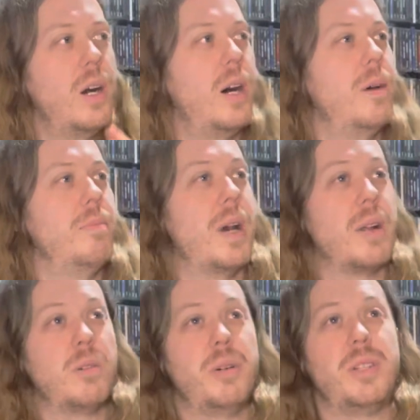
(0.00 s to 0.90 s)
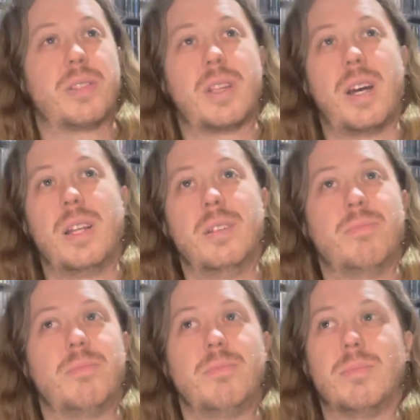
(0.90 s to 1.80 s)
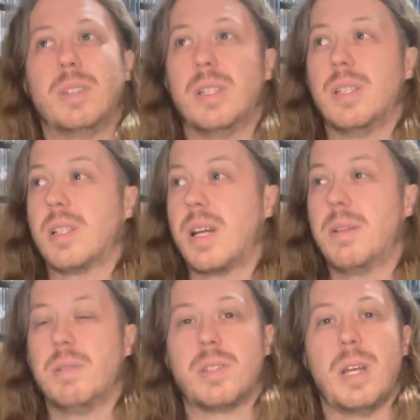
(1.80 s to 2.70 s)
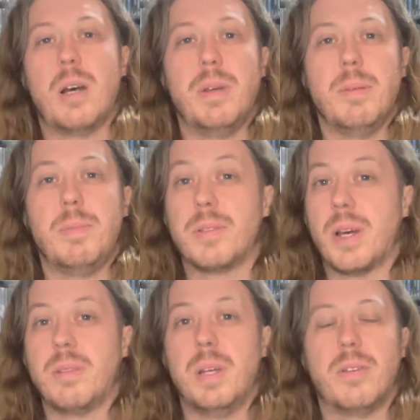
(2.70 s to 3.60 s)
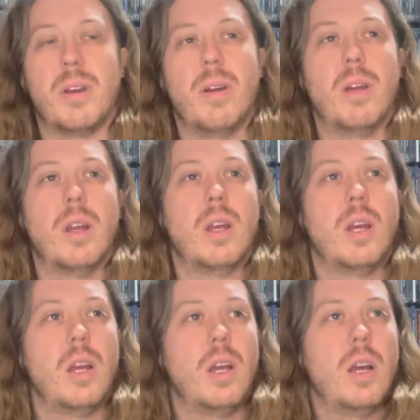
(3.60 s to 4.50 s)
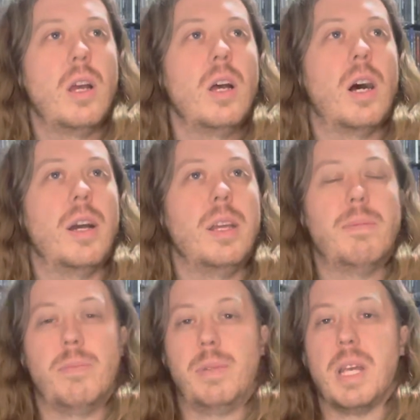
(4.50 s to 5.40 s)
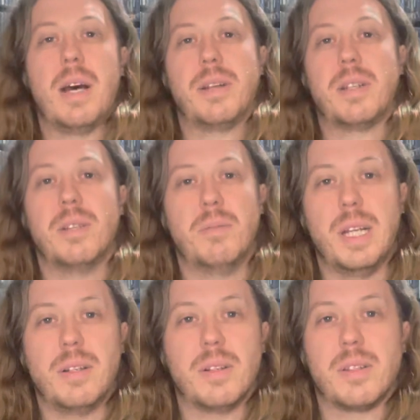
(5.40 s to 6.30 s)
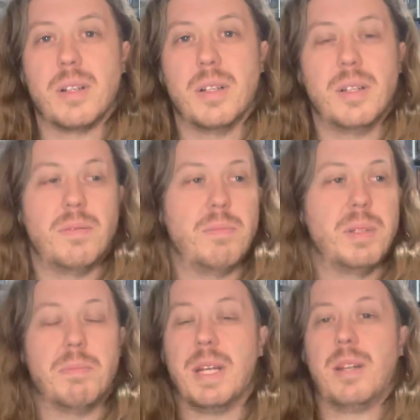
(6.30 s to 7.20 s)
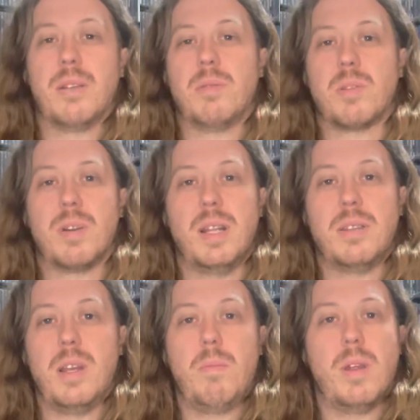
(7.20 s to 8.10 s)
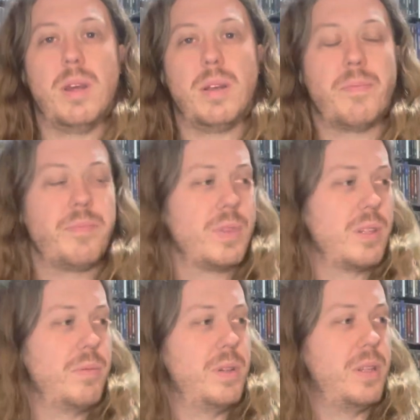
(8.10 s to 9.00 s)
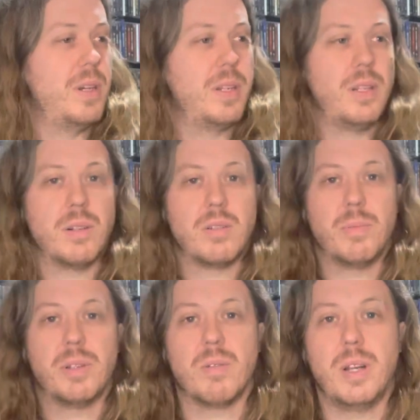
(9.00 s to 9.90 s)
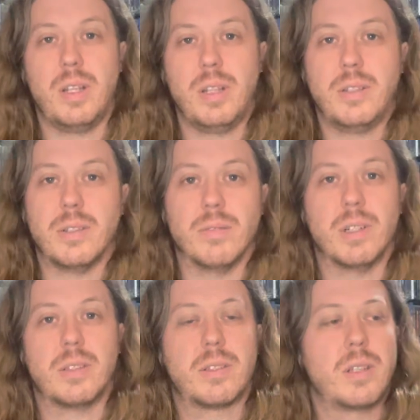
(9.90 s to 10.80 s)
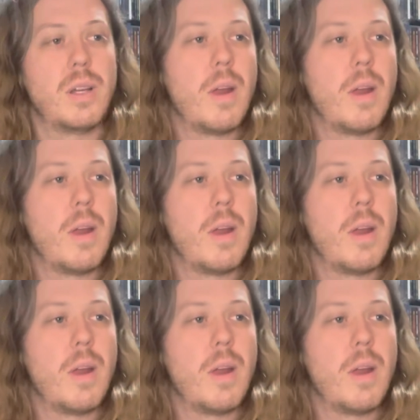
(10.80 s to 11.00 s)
Uh, metal was just kind of kind of a stalemate besides Pantera. Uh, even Metallica went alternative. Megadeth was trying the same thing with, uh, you know, cryptic writings and risk.